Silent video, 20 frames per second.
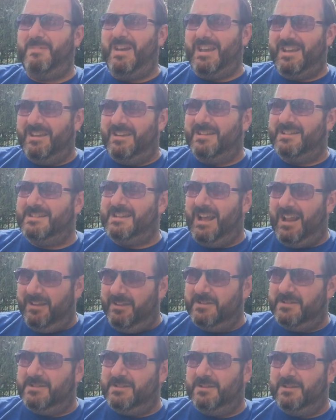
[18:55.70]
mega
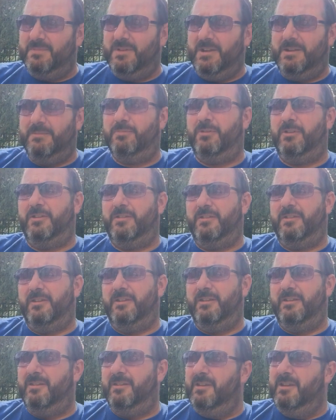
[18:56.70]
talented people in
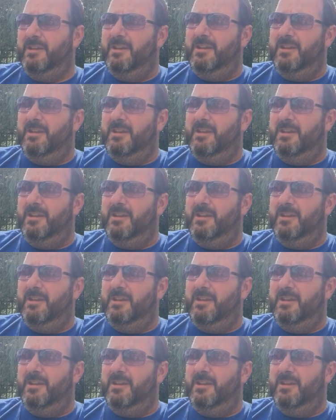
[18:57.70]
there.